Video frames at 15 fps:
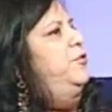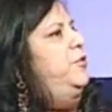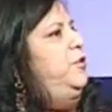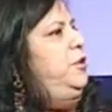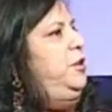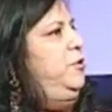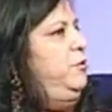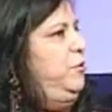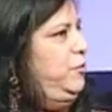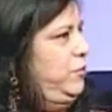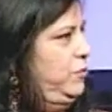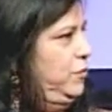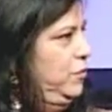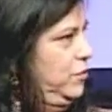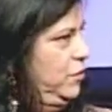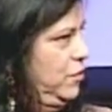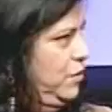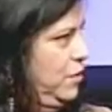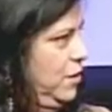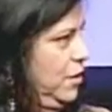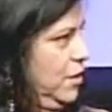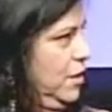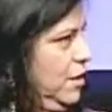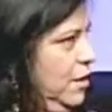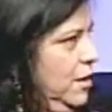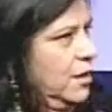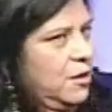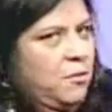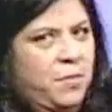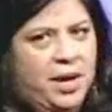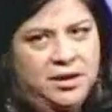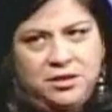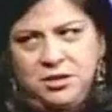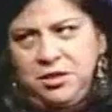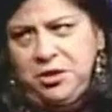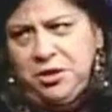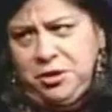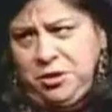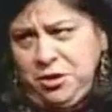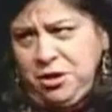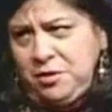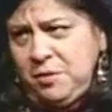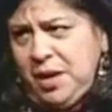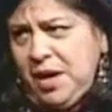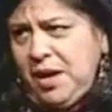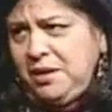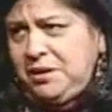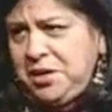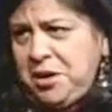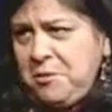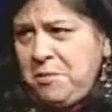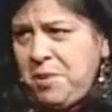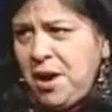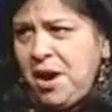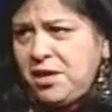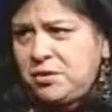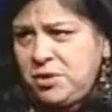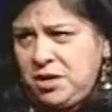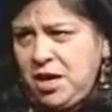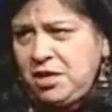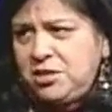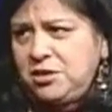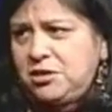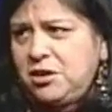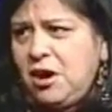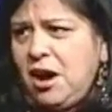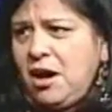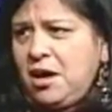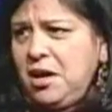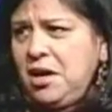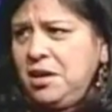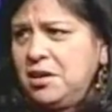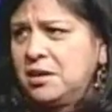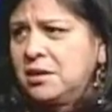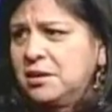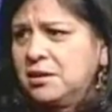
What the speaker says: skills. Go back to the hood, man, $10, we got you talking.